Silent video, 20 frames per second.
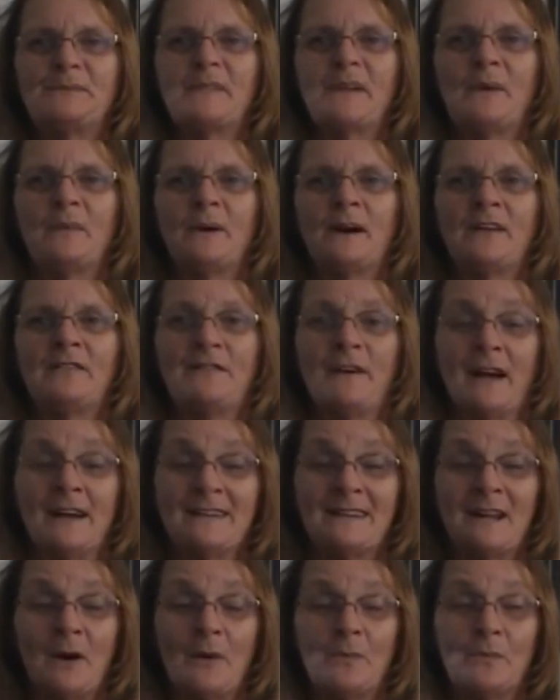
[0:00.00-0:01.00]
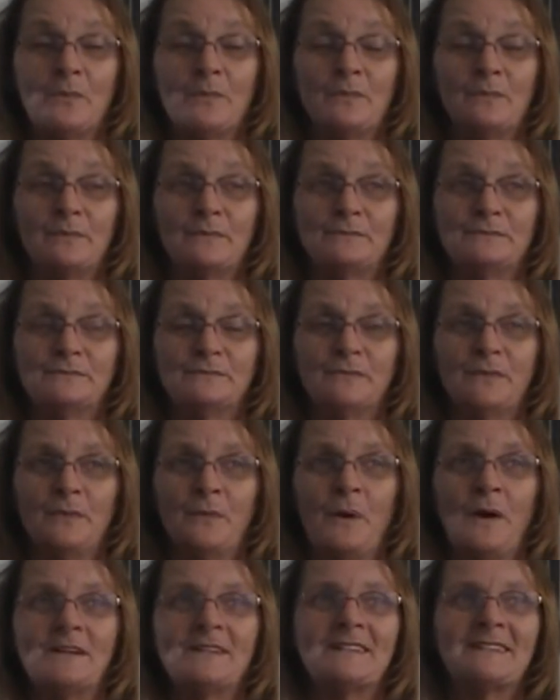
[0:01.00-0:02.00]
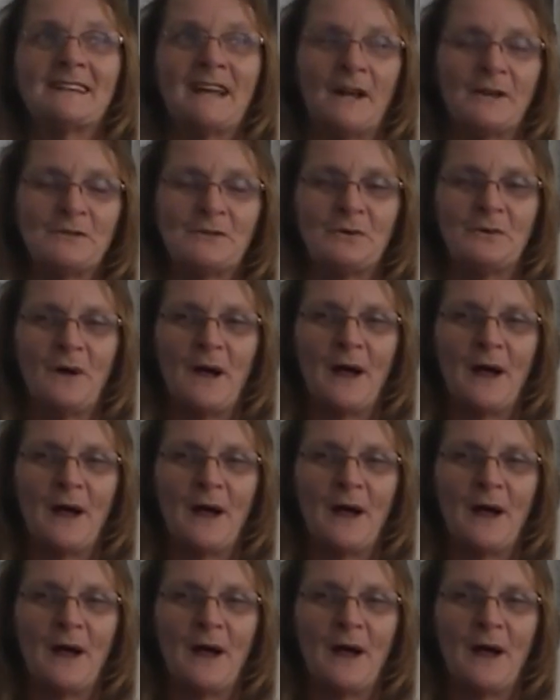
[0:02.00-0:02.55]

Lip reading: When I find out what schedule